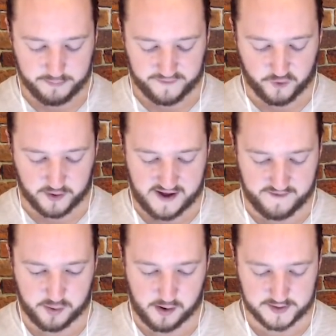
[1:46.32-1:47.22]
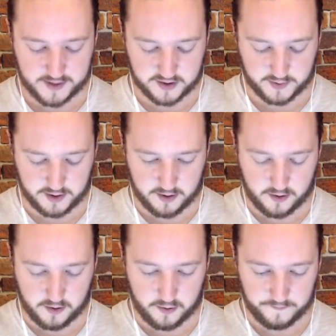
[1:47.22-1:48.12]
before you have pumps down. So we're going to
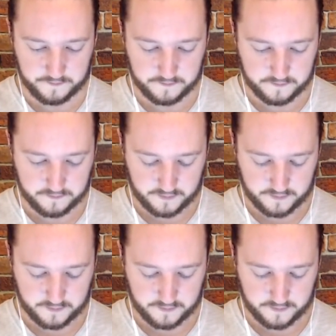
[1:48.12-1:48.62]
go